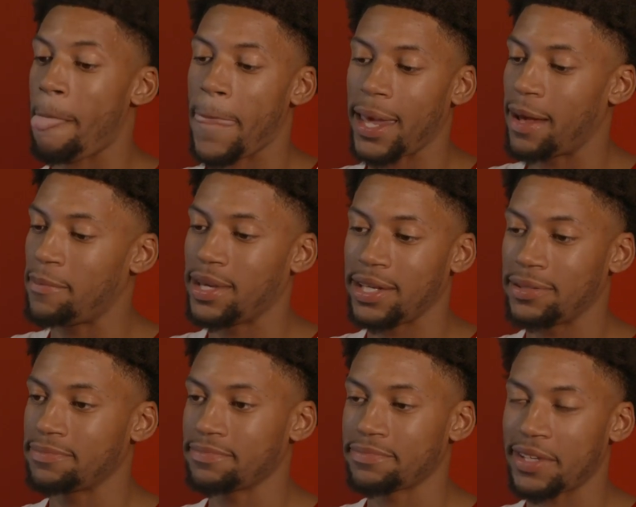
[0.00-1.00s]
And I
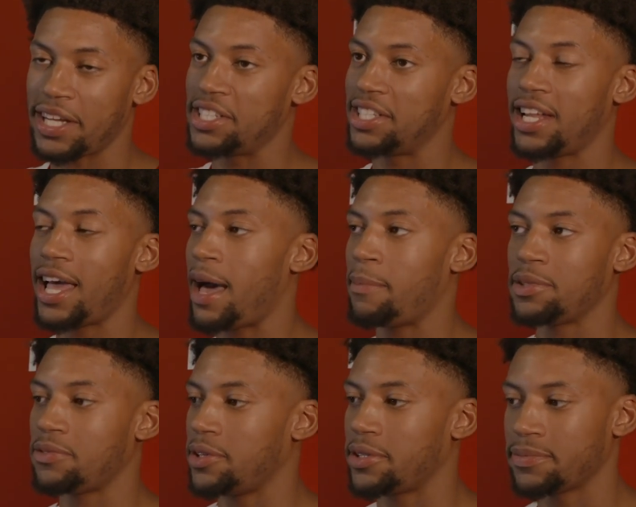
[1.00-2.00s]
mean, I just love the atmosphere.